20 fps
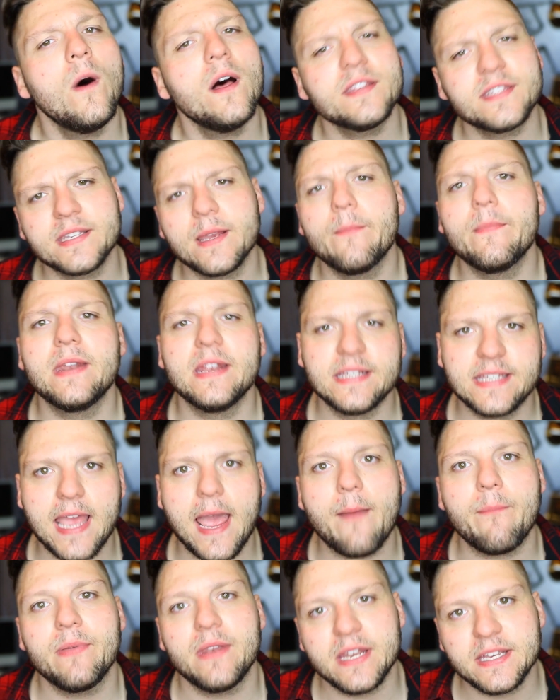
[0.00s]
well, somebody's
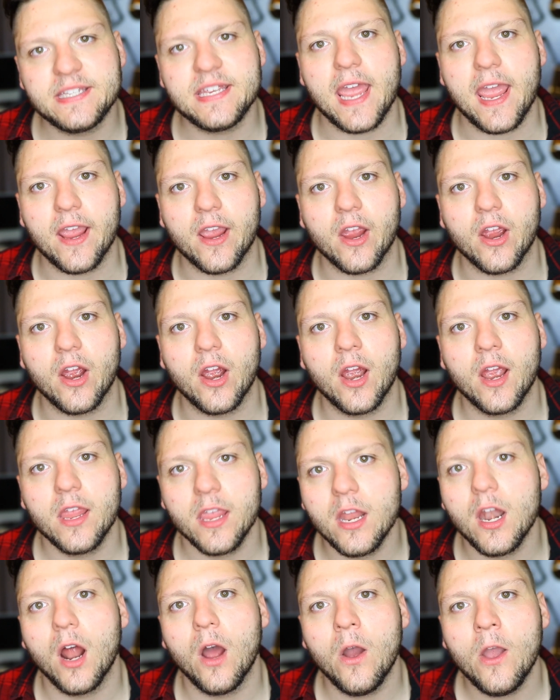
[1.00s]
happy to take her,
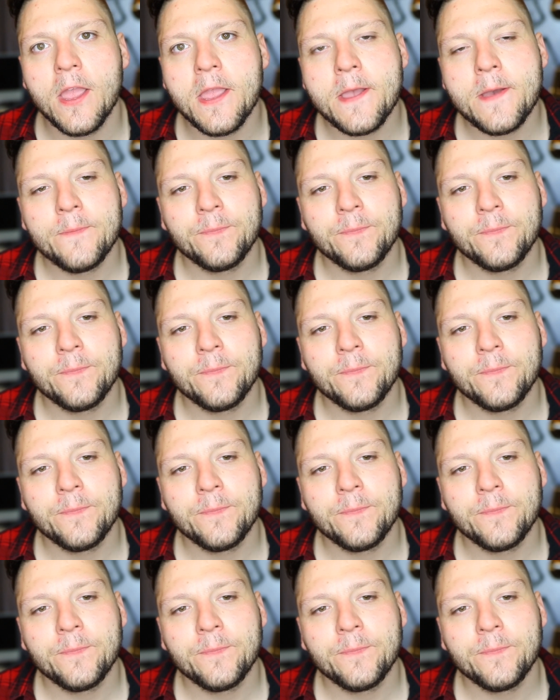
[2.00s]
you know?